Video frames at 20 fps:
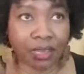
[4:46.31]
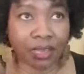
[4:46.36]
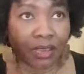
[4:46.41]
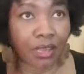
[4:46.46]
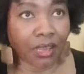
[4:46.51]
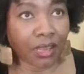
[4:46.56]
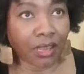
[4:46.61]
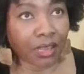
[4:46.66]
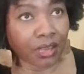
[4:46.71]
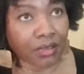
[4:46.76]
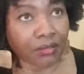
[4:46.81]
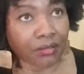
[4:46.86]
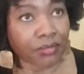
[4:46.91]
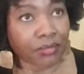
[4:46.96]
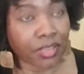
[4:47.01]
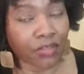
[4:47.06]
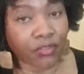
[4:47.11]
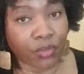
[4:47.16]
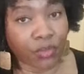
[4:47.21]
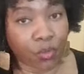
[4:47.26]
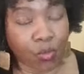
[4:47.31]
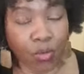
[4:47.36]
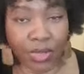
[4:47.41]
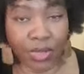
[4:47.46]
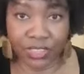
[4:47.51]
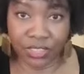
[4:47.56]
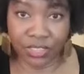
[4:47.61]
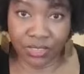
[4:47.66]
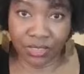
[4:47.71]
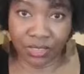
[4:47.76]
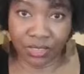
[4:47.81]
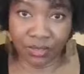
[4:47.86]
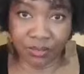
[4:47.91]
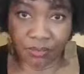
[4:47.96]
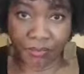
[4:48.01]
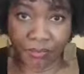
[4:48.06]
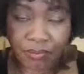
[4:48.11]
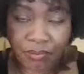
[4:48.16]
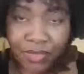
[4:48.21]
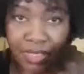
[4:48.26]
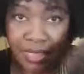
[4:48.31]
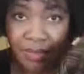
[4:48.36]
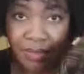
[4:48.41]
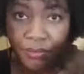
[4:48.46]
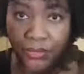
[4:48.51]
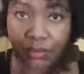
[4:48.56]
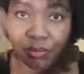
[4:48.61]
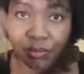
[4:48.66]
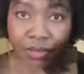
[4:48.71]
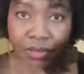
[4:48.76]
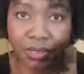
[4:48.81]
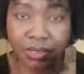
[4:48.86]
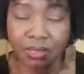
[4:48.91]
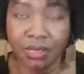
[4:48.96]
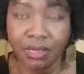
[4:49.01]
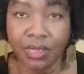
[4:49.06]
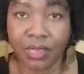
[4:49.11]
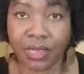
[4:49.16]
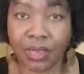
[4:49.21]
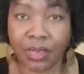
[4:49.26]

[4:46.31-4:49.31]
to be able to put